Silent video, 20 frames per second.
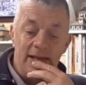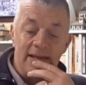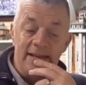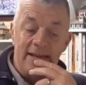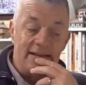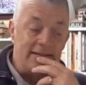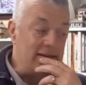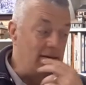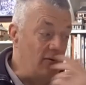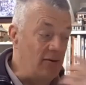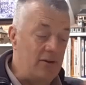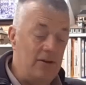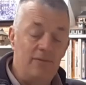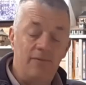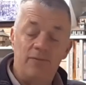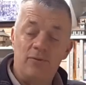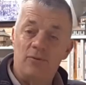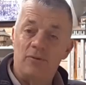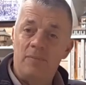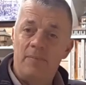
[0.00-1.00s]
yes, I'm looking
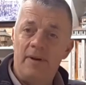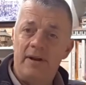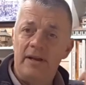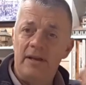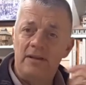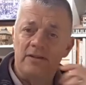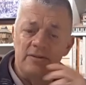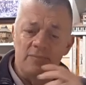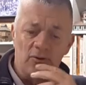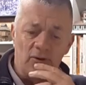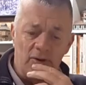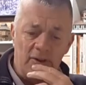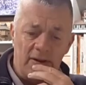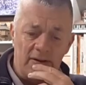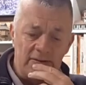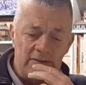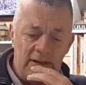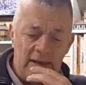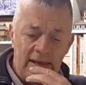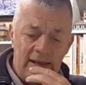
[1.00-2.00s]
forward to painting some more of
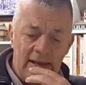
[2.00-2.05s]
those.